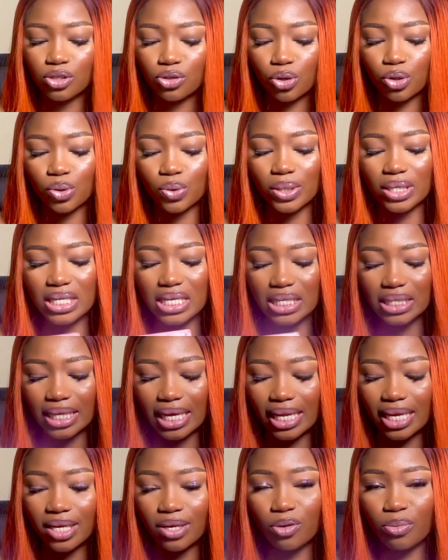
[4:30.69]
so you need
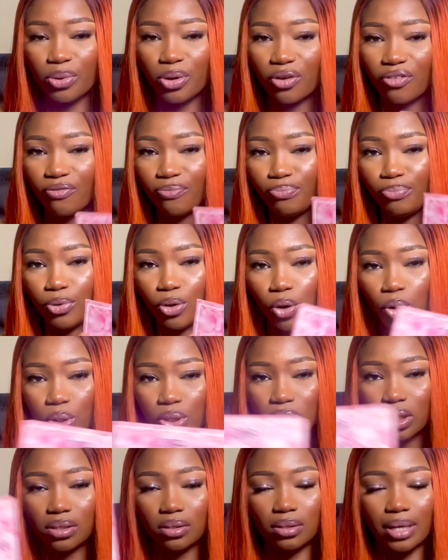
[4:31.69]
a little bit of
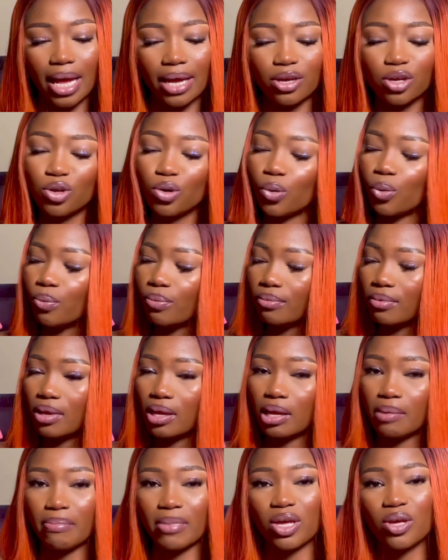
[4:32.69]
blush to, like, you know,
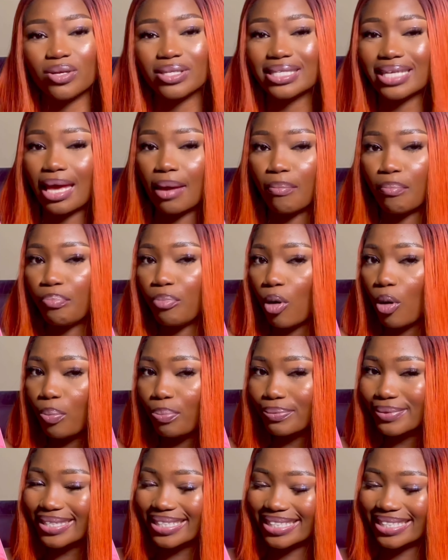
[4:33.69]
make your skin pop.